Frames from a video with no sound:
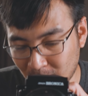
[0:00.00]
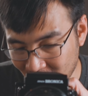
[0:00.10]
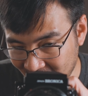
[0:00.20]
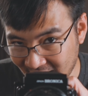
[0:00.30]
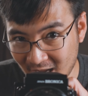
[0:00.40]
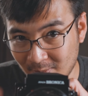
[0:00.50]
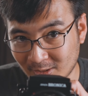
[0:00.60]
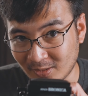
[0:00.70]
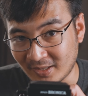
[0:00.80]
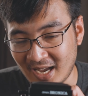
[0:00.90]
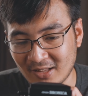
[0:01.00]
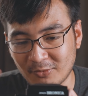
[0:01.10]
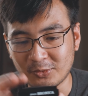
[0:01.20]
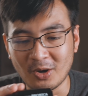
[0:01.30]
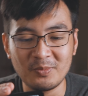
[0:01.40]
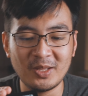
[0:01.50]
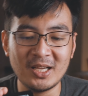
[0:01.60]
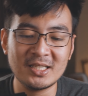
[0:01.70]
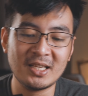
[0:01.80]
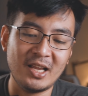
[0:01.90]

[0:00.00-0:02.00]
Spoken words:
been able to get from this.